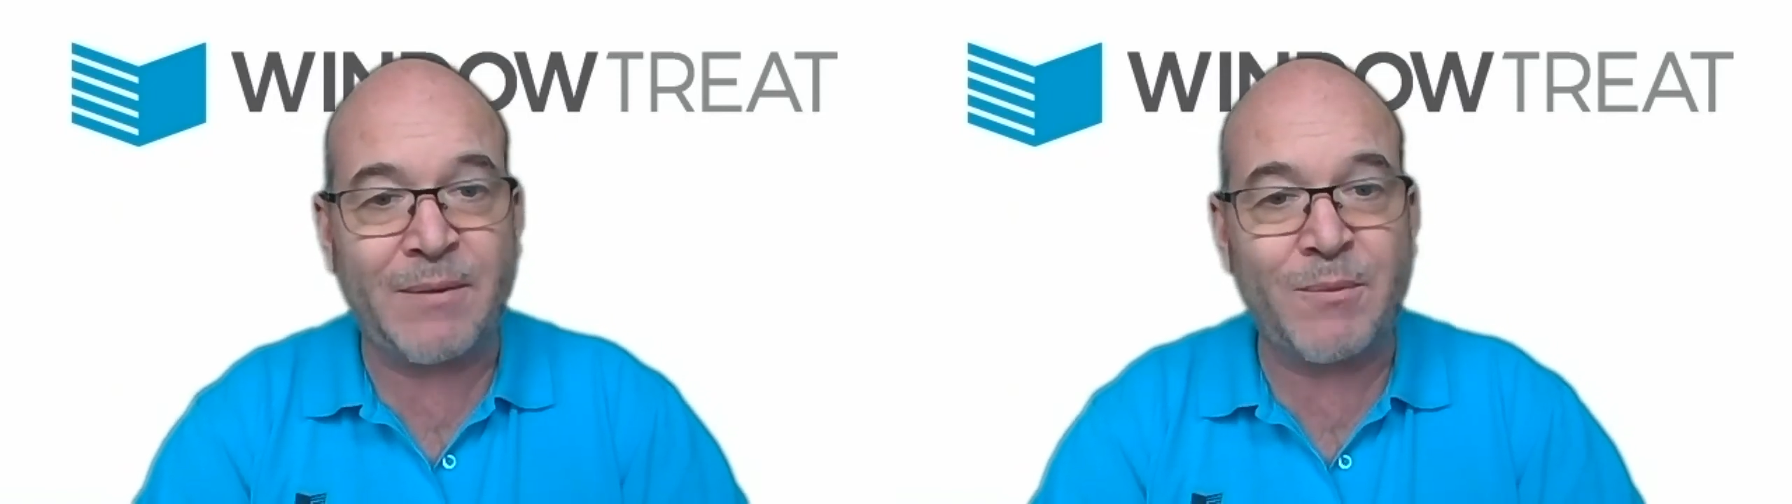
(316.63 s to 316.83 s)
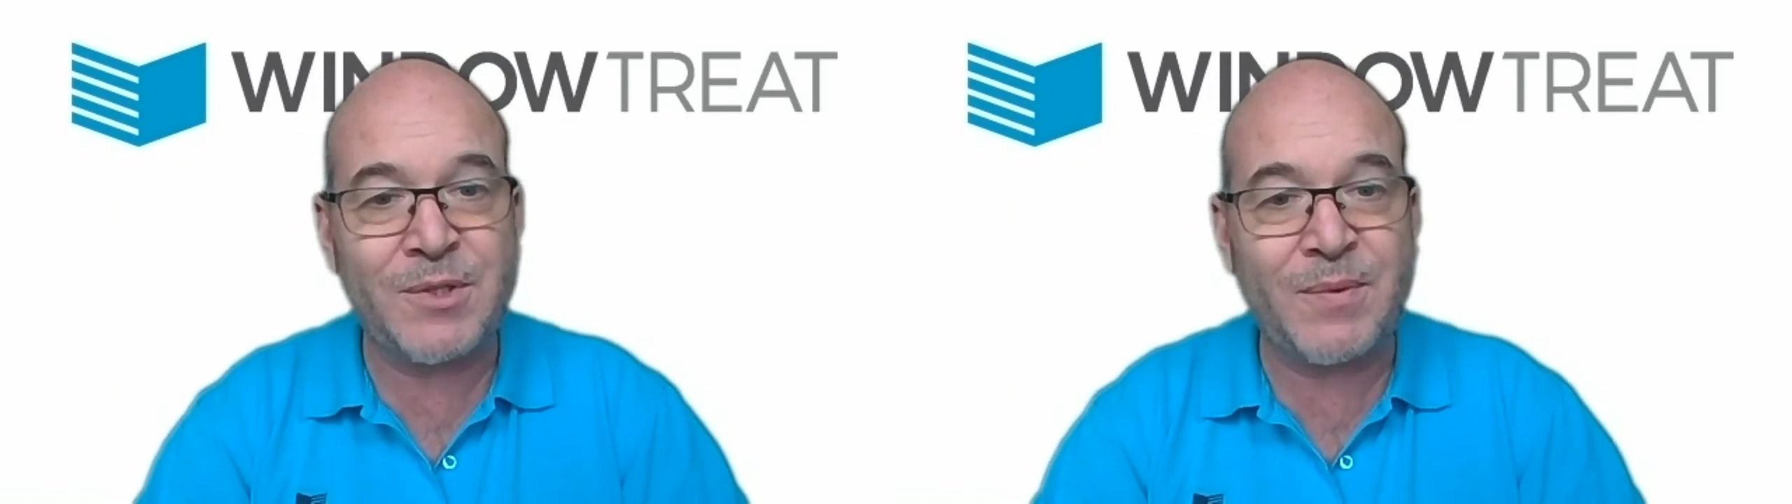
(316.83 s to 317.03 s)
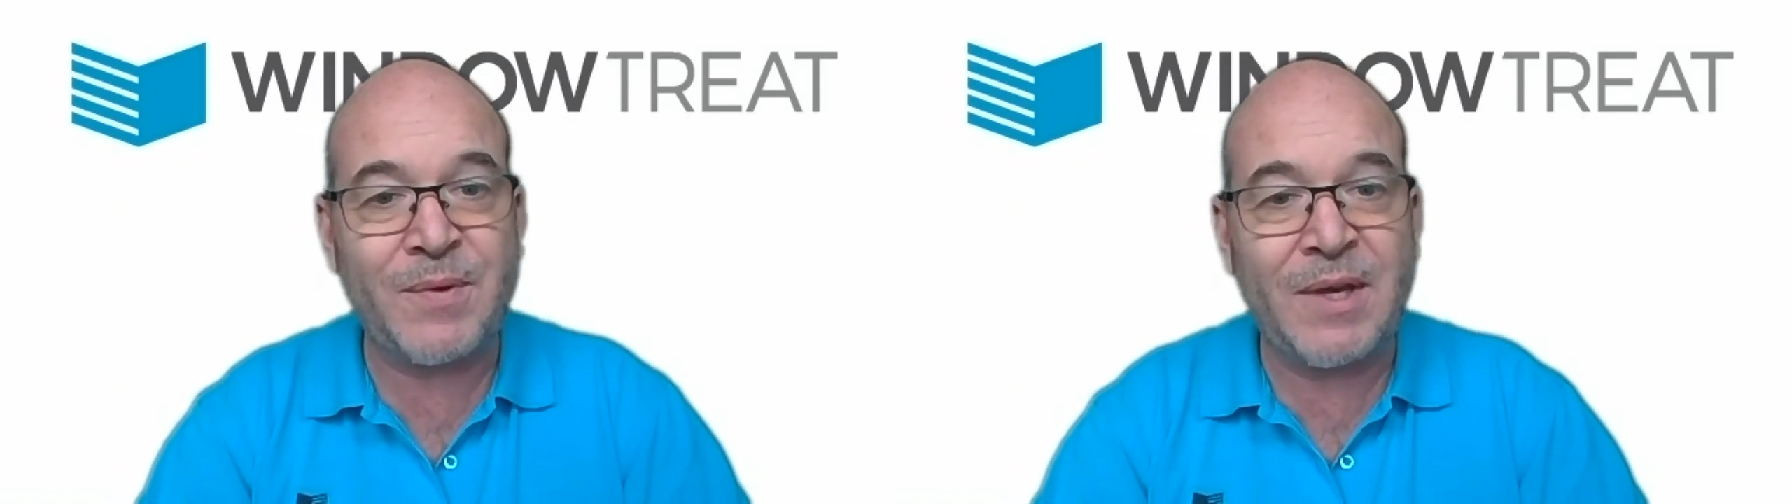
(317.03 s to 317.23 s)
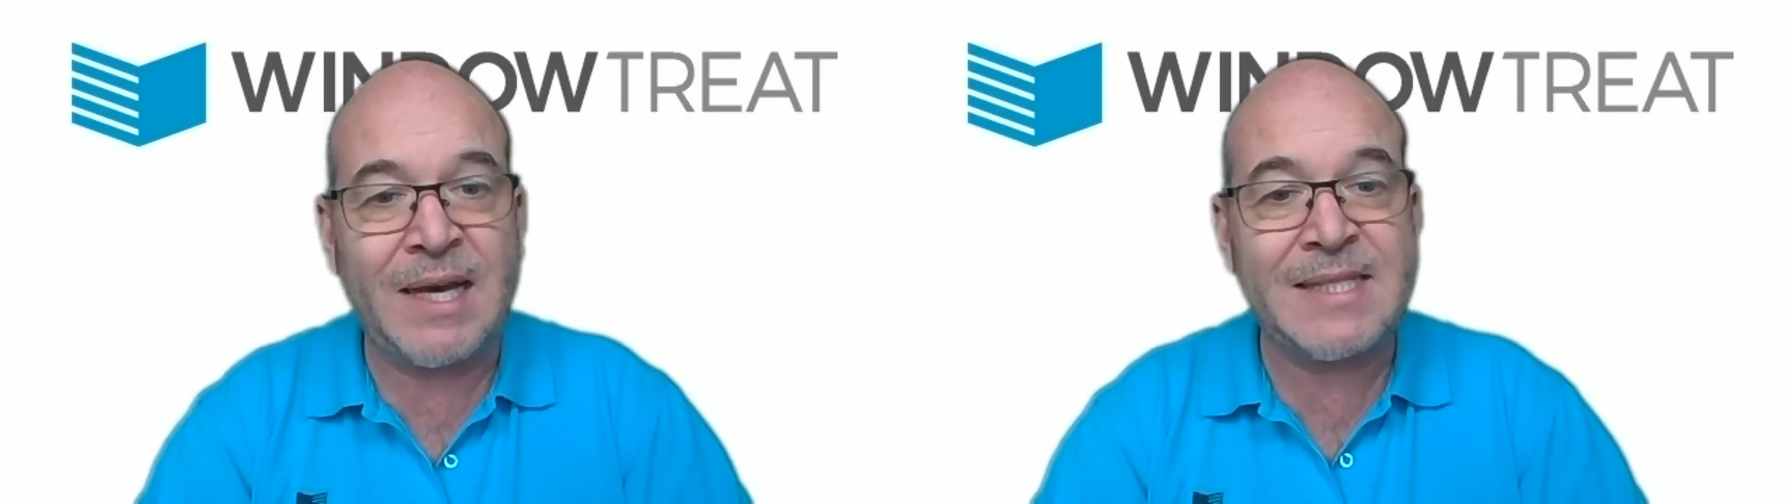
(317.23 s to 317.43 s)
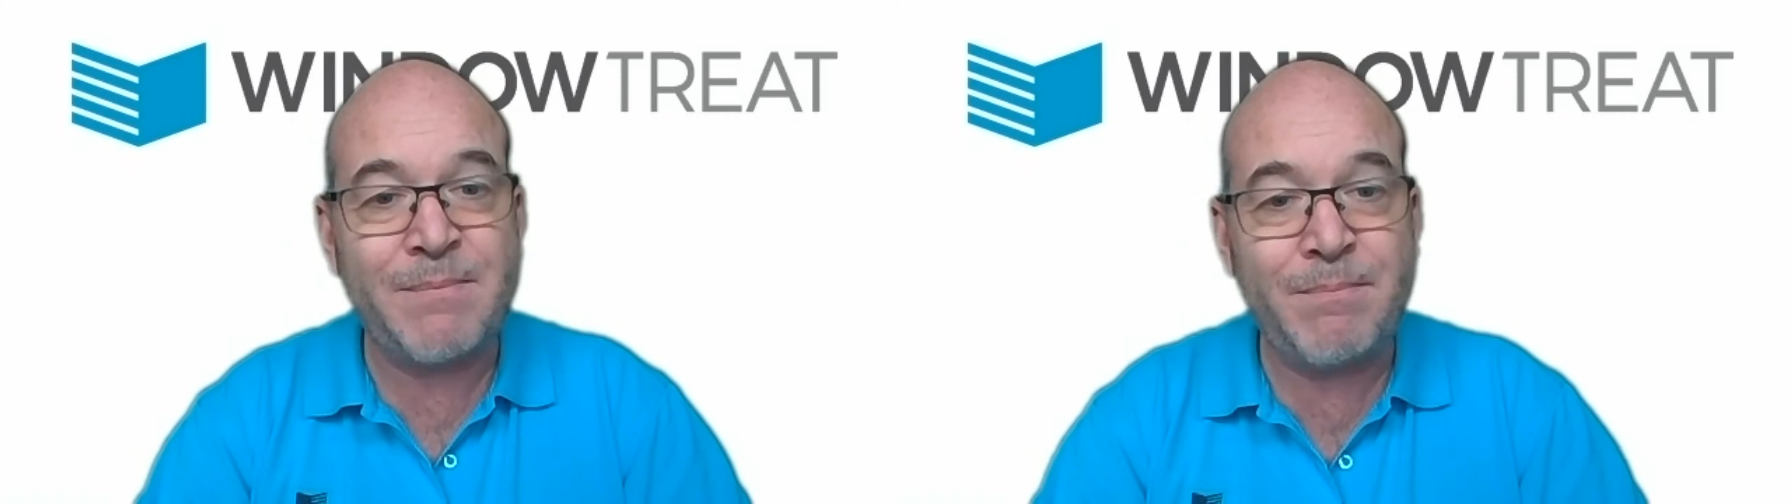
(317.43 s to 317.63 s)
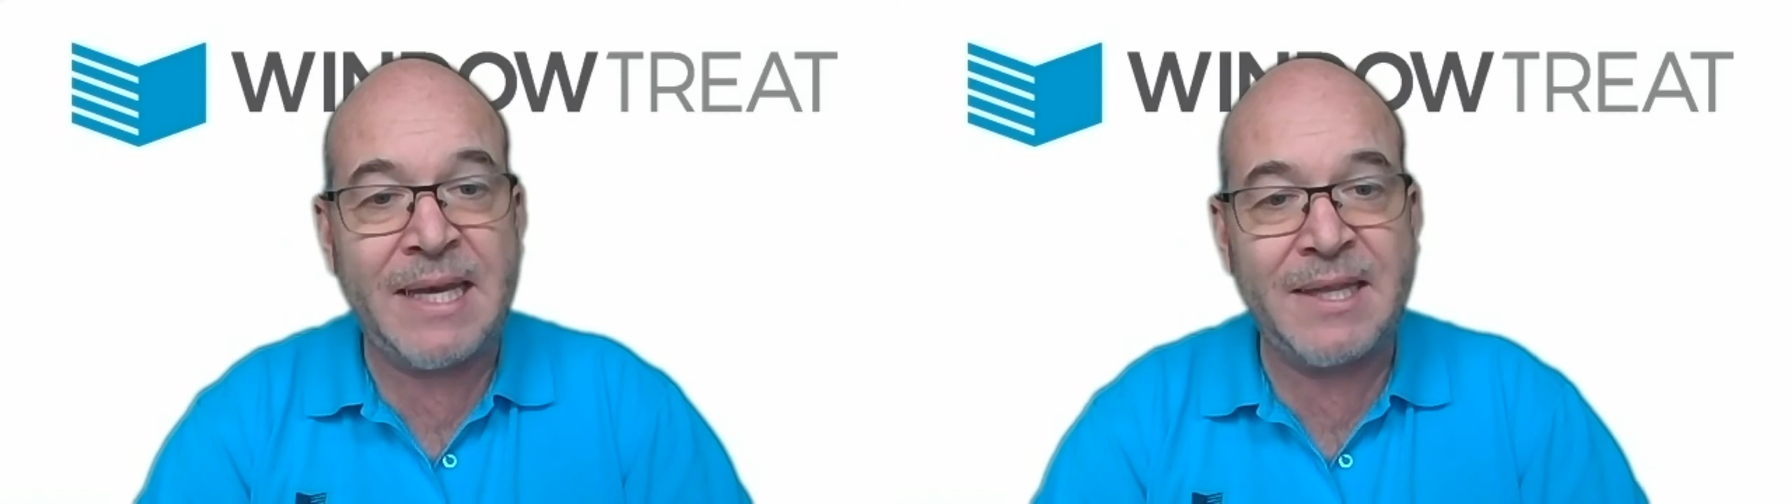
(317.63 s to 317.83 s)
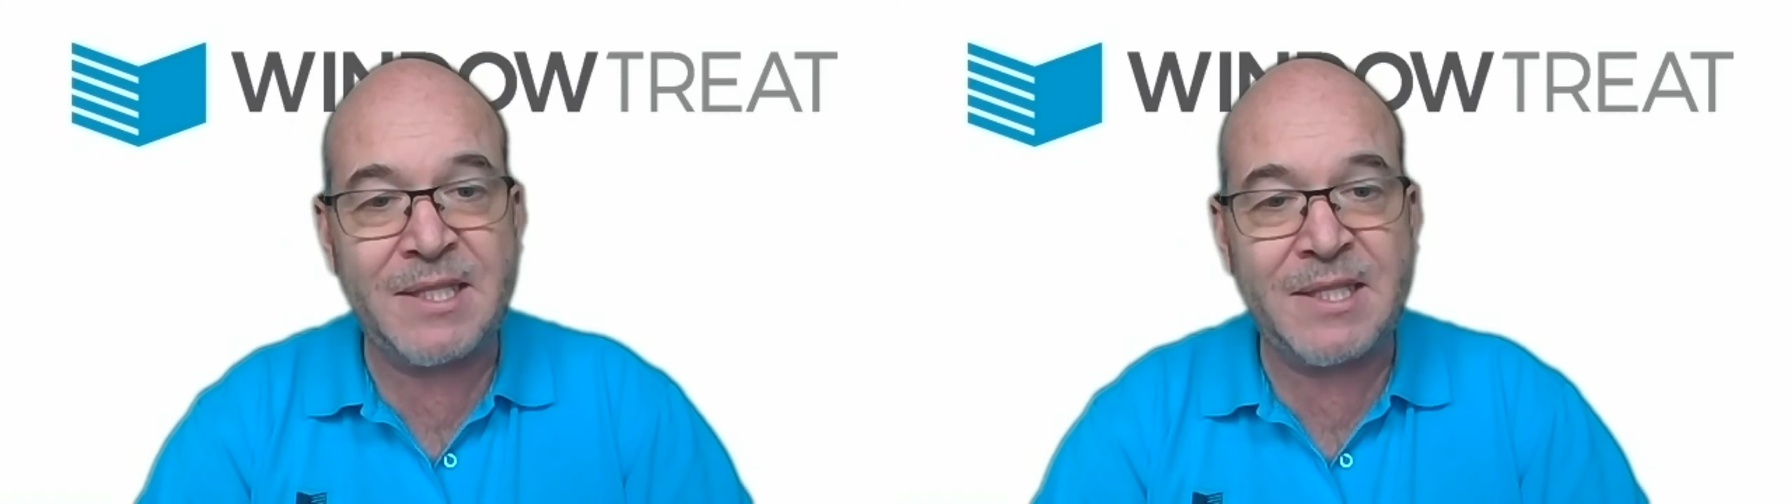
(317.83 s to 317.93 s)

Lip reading: What has it made the